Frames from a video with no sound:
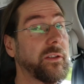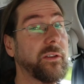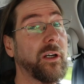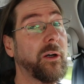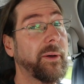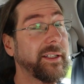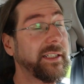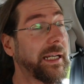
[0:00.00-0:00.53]

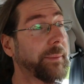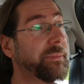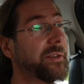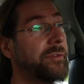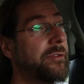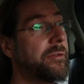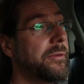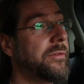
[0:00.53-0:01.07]
No
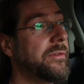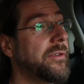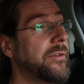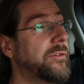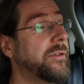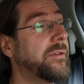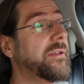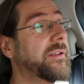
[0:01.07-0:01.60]
adaptive cruise
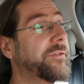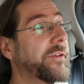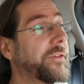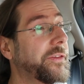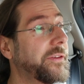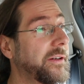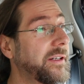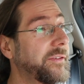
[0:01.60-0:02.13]
control for
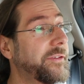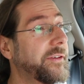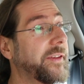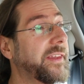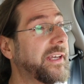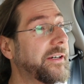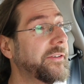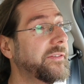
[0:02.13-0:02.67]

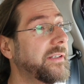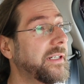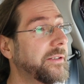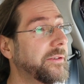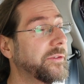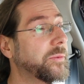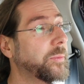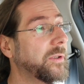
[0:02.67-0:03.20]
34,000
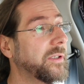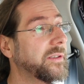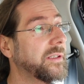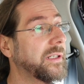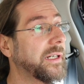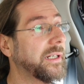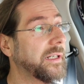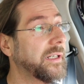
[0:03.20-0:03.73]
euros. What
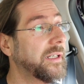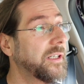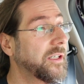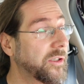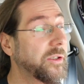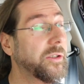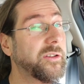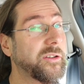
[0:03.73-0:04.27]
a
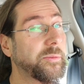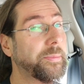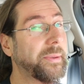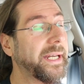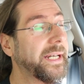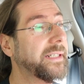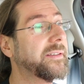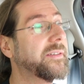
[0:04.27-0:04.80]
good
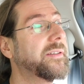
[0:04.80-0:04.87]
spec